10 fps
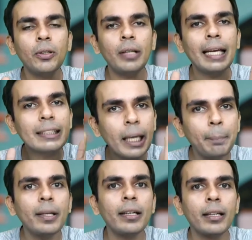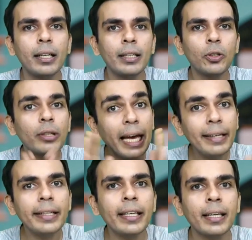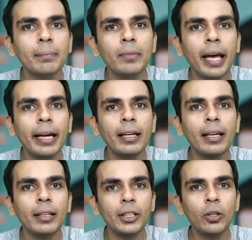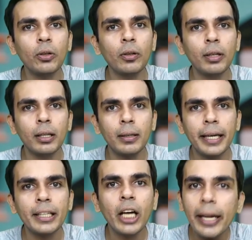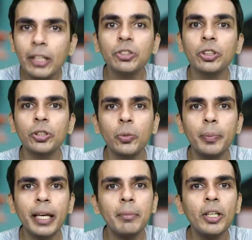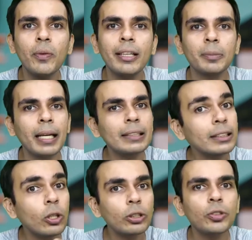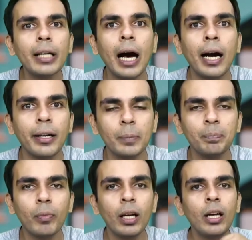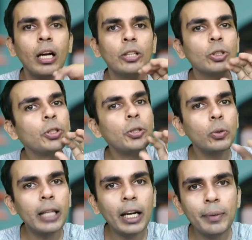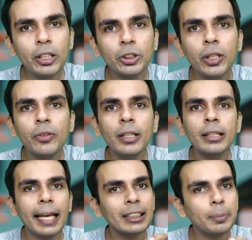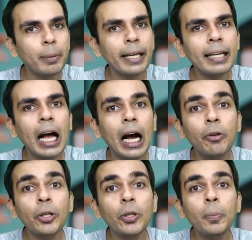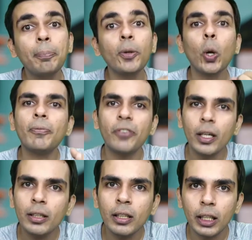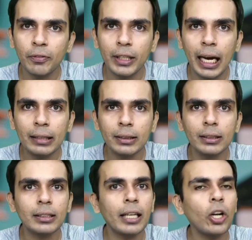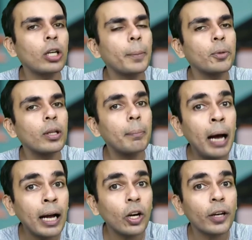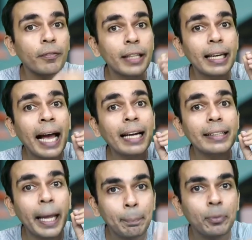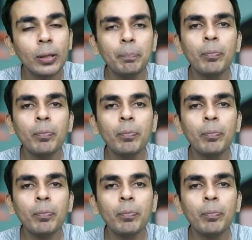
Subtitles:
accepted in totality and encouraged to be able to express is also an art. So you do that with the children. They explain, how do you probe further if the answers are not up to the mark or if they lack depth?